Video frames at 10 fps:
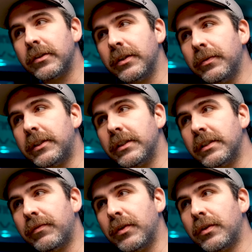2 inches
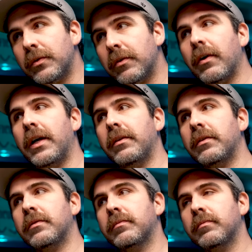if you do it right.
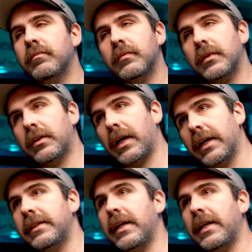You're kind of